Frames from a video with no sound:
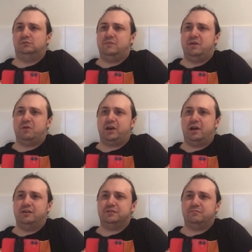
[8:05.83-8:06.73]
Man, my
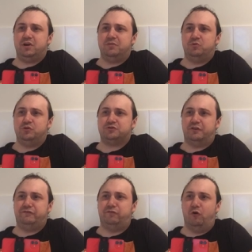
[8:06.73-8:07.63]
color, my computer's
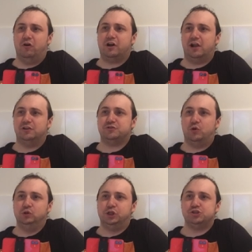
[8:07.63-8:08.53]
got four colors.
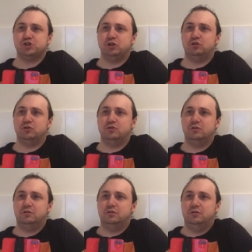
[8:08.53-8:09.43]
Holy shit, dude!